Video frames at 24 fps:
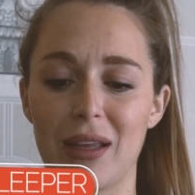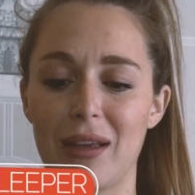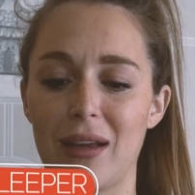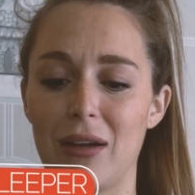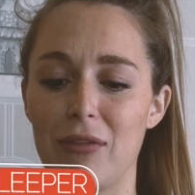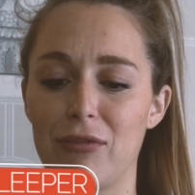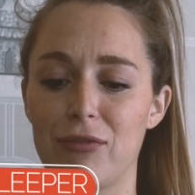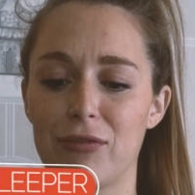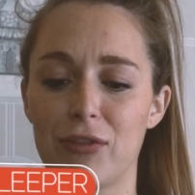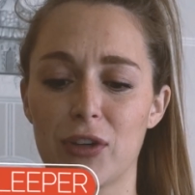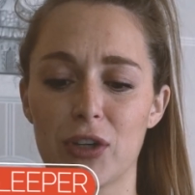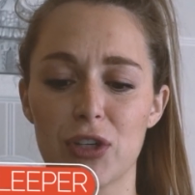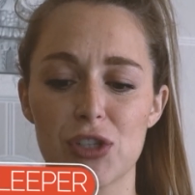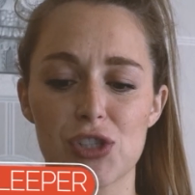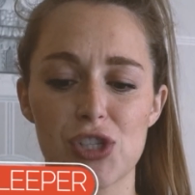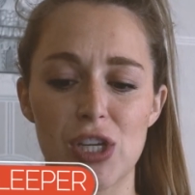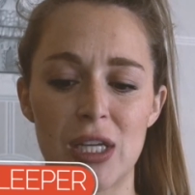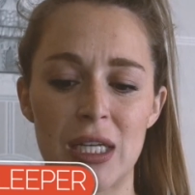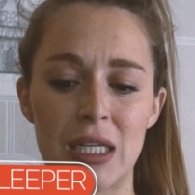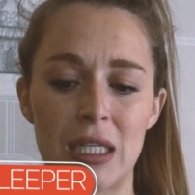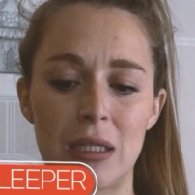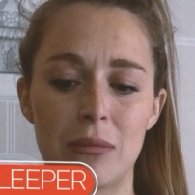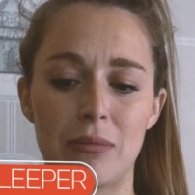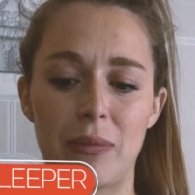a
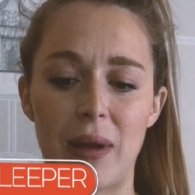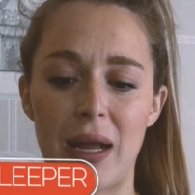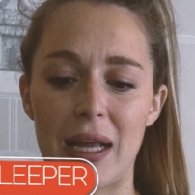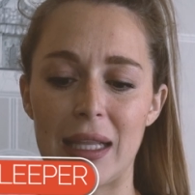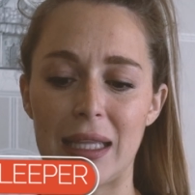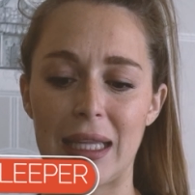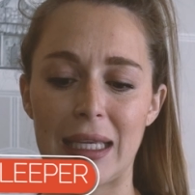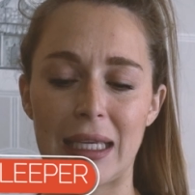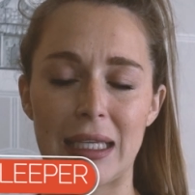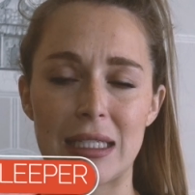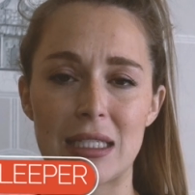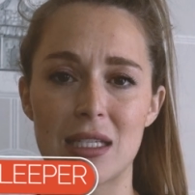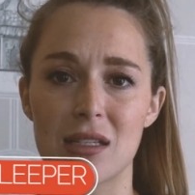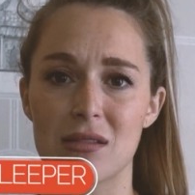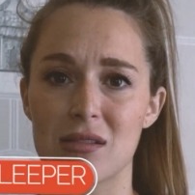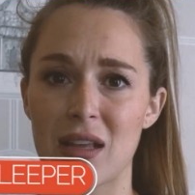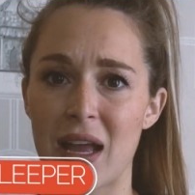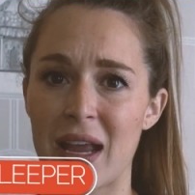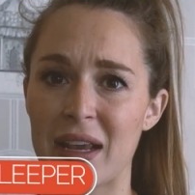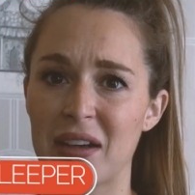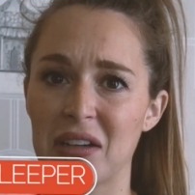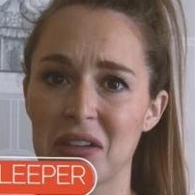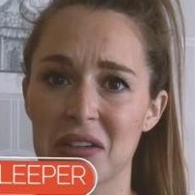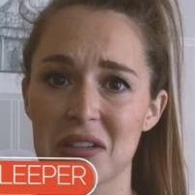version by like a
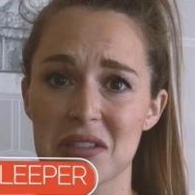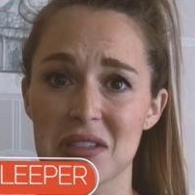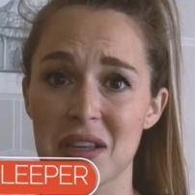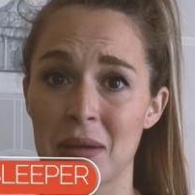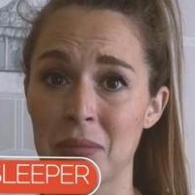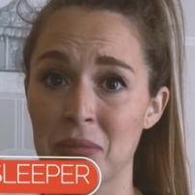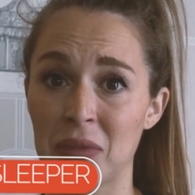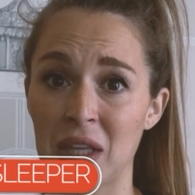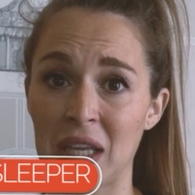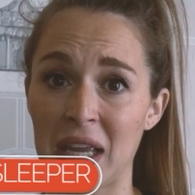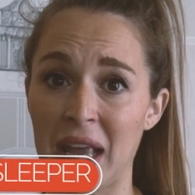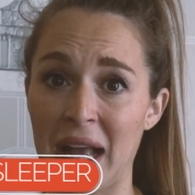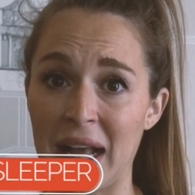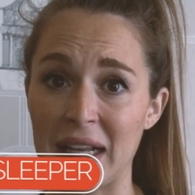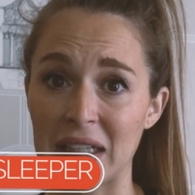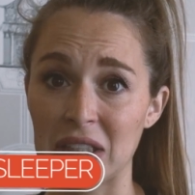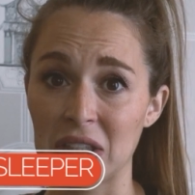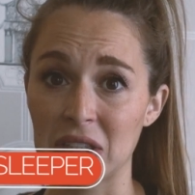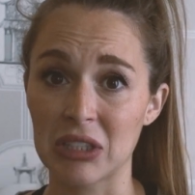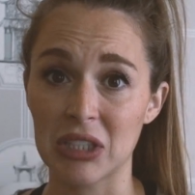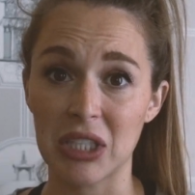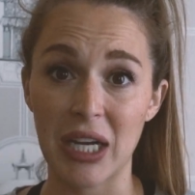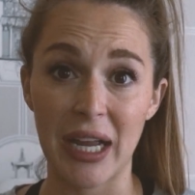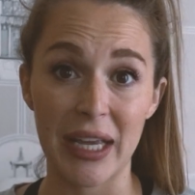designer, something
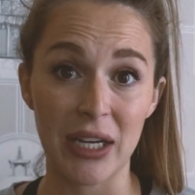Adler.